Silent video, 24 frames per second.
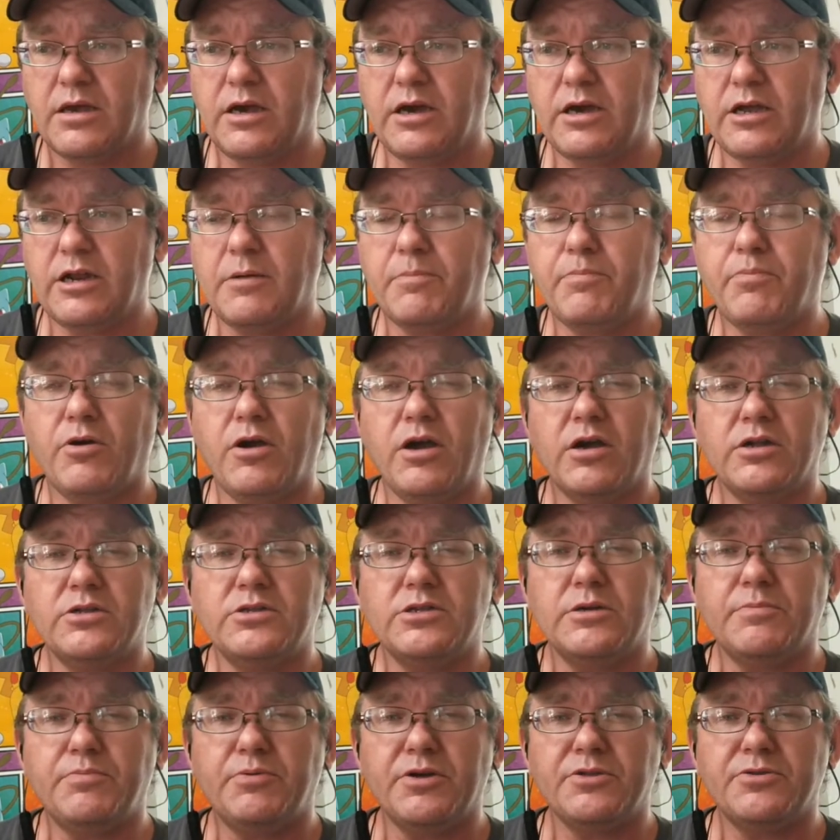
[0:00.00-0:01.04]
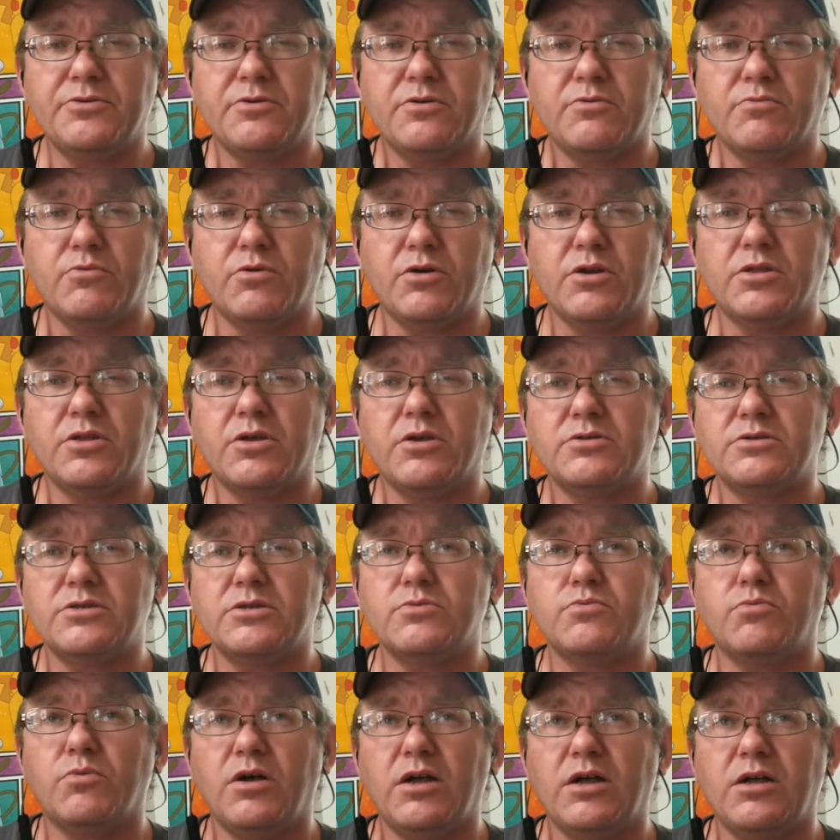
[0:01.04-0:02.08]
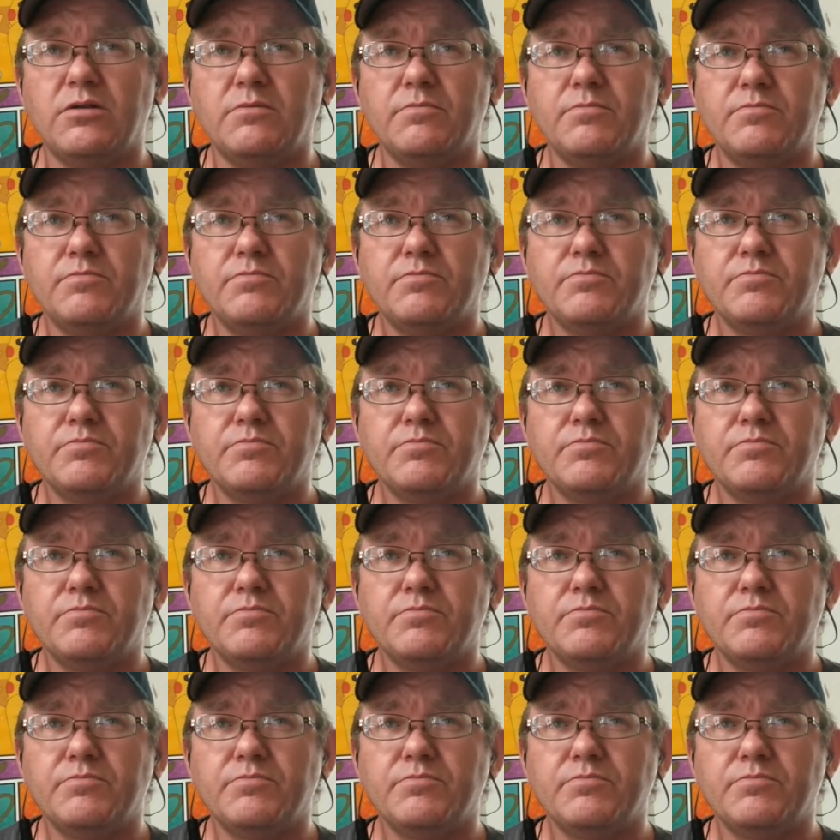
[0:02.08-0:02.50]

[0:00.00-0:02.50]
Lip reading: And I'm probably going to do a playthrough of one of those as well.